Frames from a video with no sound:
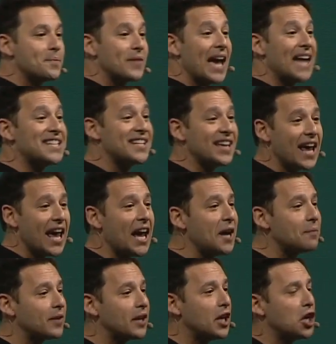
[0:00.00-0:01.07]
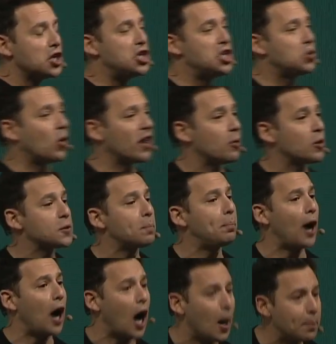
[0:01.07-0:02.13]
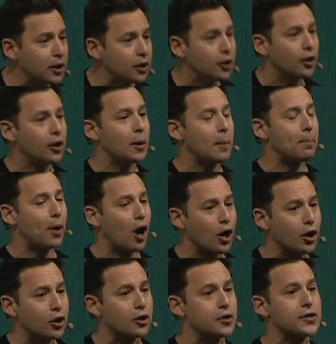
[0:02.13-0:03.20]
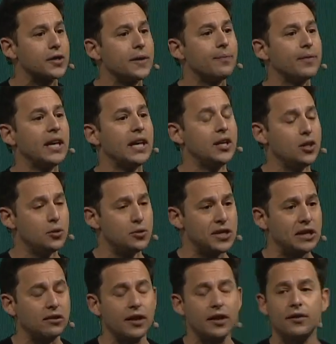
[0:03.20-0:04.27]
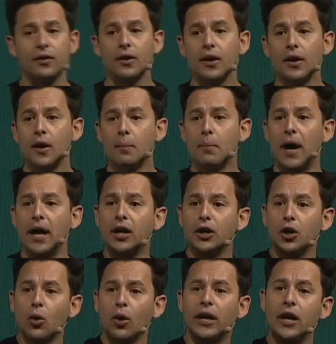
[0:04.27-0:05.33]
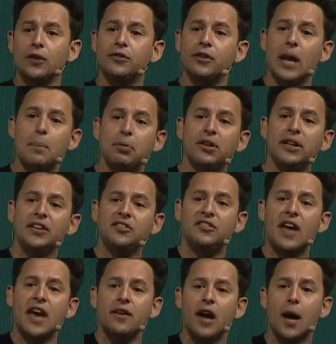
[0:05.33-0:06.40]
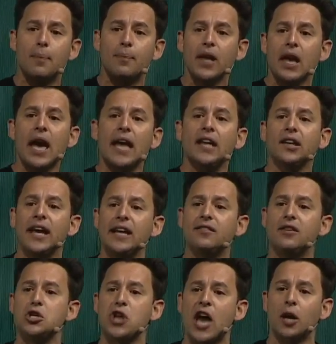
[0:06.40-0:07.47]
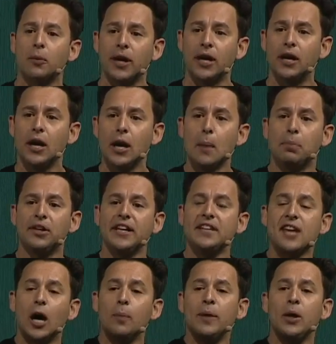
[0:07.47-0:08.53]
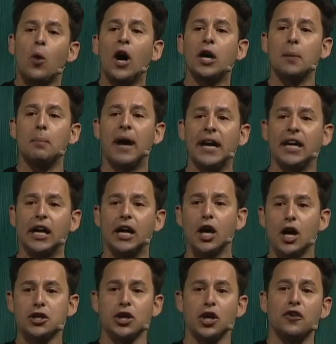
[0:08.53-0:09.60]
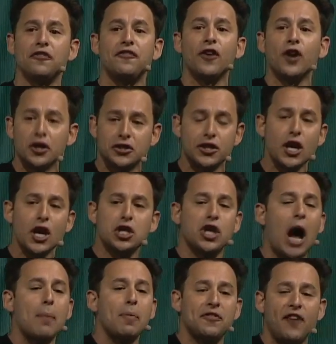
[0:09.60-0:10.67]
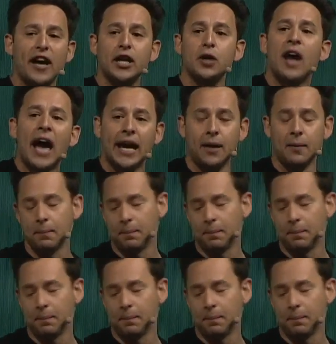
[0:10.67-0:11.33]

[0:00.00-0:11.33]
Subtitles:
And today, she's one of the most popular partners in New Zealand. Micah, you are here today. Please stand up. And ladies and gentlemen, please help me welcome Micah to her first Shopify Unite.